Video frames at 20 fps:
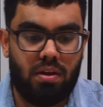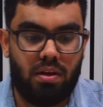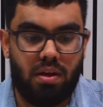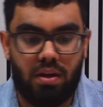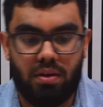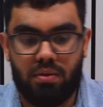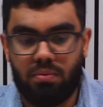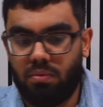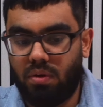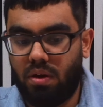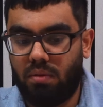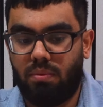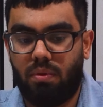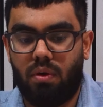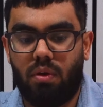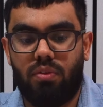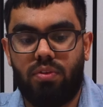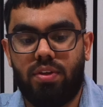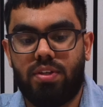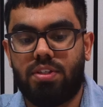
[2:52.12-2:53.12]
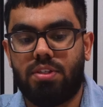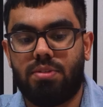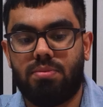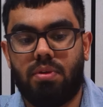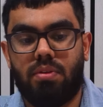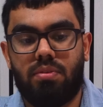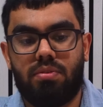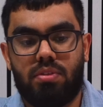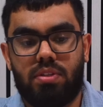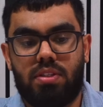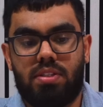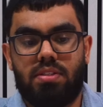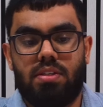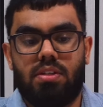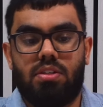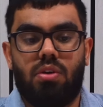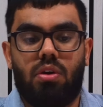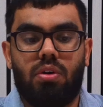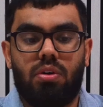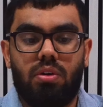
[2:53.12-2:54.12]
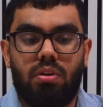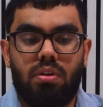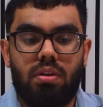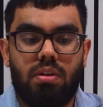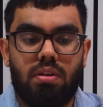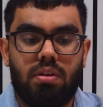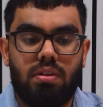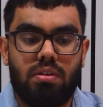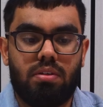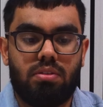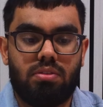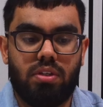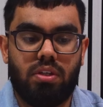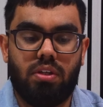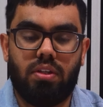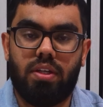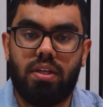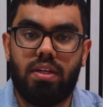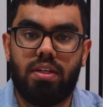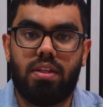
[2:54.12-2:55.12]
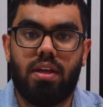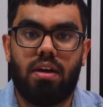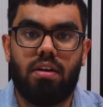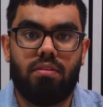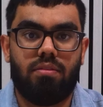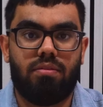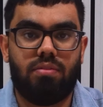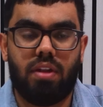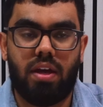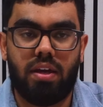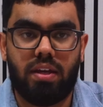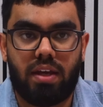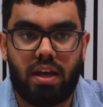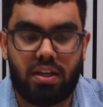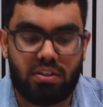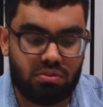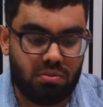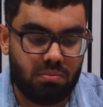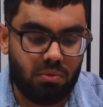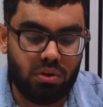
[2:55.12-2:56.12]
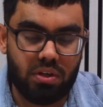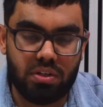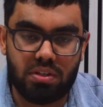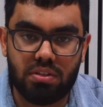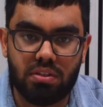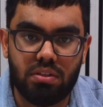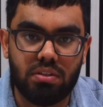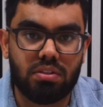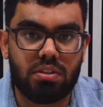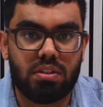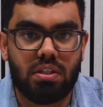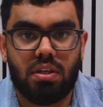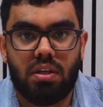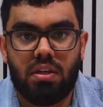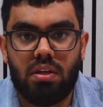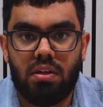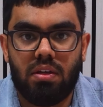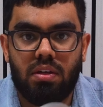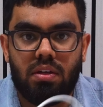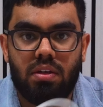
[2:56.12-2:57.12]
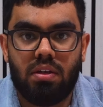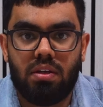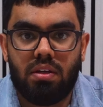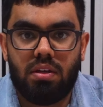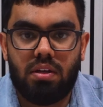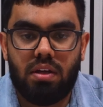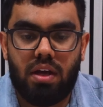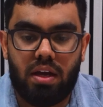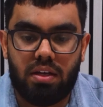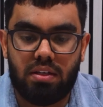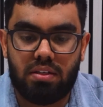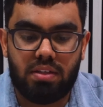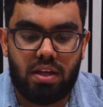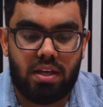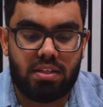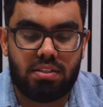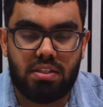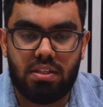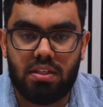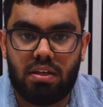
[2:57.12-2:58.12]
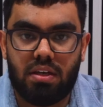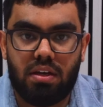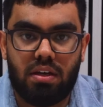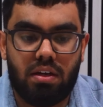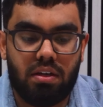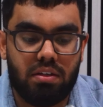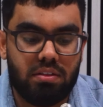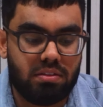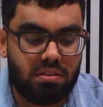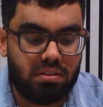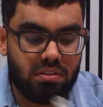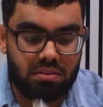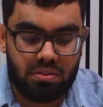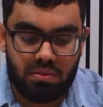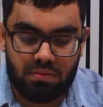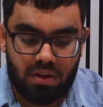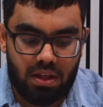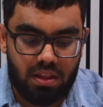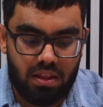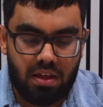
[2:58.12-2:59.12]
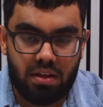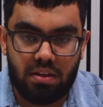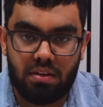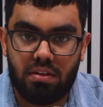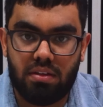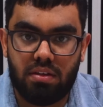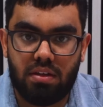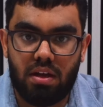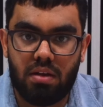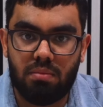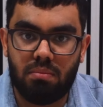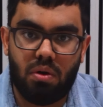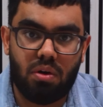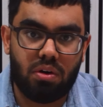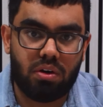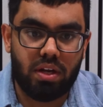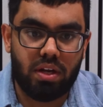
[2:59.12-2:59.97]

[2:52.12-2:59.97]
And I bought this as well, so this is a dongle, so you'll need that for like extra monitors, add SD cards, stuff like that, and more